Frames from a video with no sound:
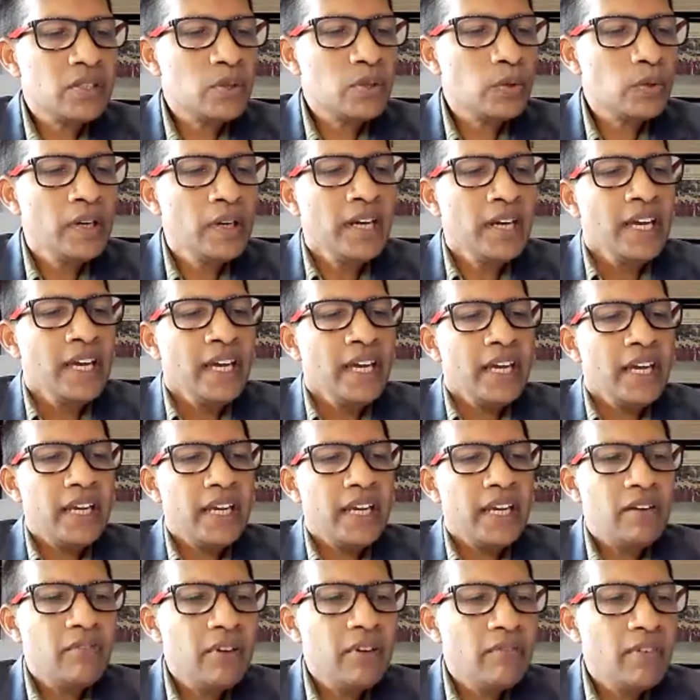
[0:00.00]
So
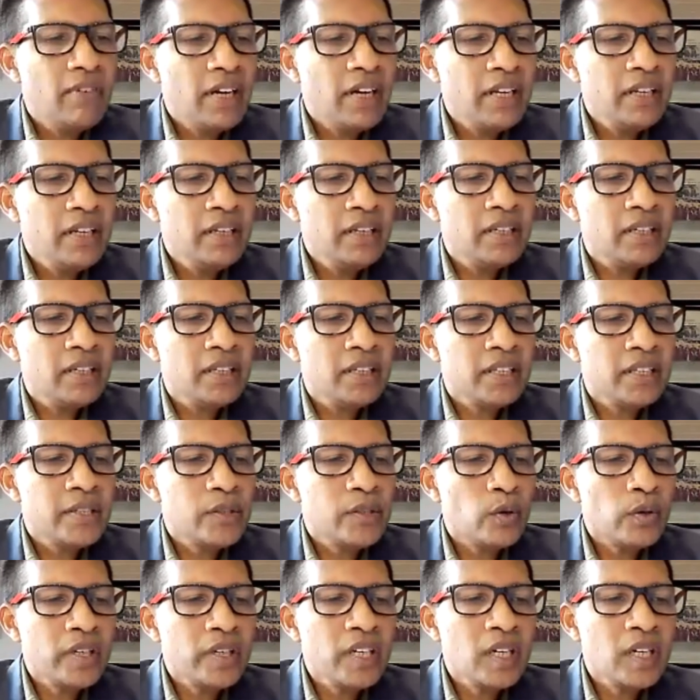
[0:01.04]
everyone uh,
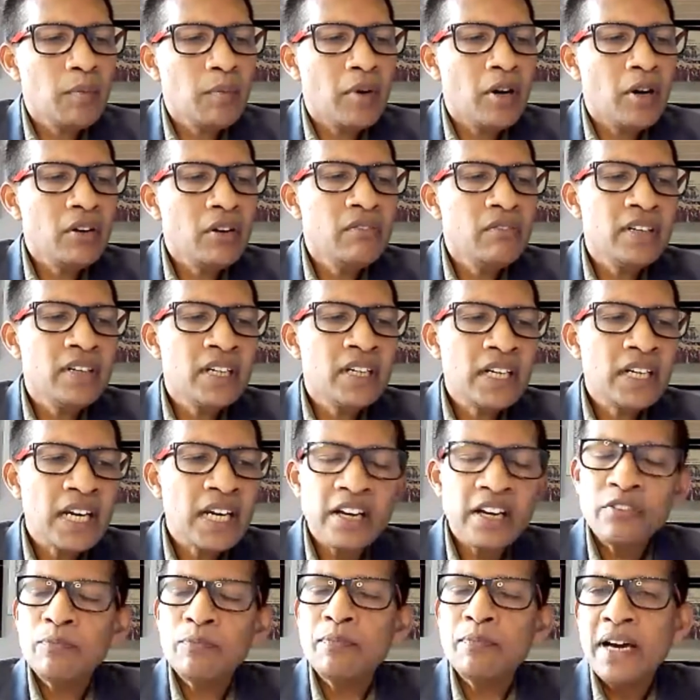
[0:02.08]
talking about
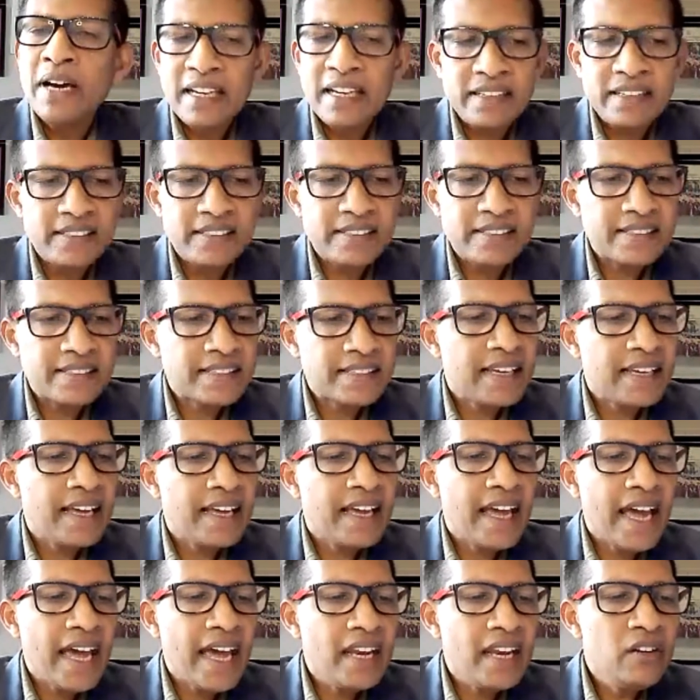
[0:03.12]
work-life balance
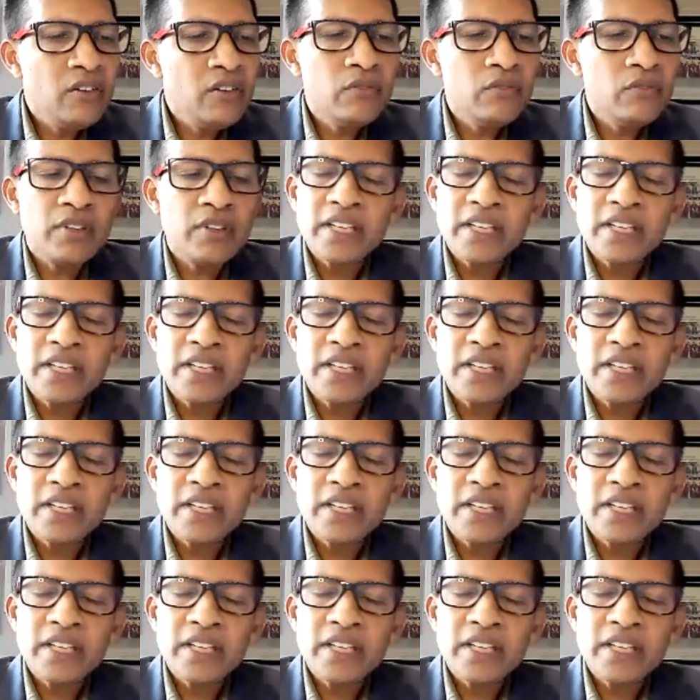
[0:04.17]
and mm.